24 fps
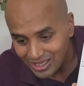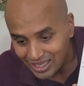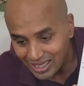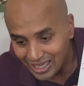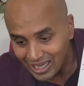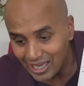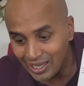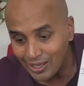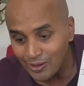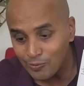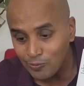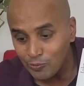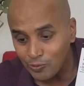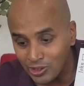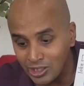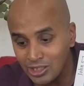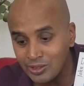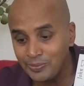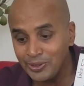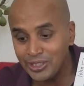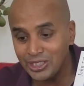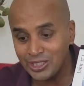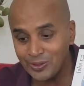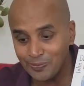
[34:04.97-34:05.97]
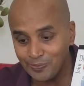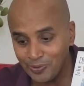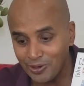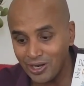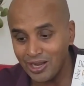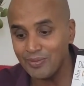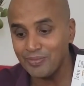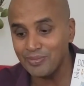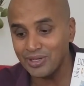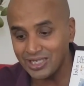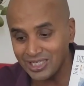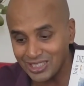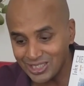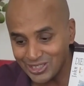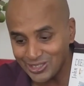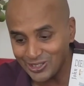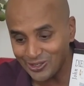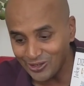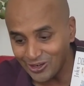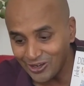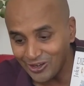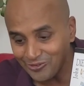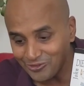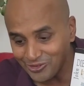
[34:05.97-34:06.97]
I will be the Prime
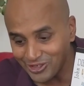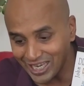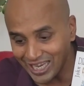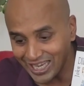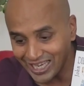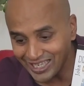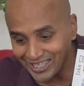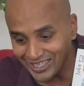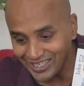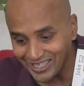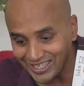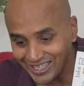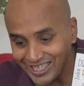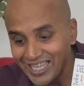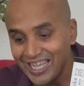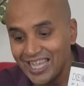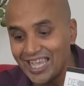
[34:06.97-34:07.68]
Minister of Canada.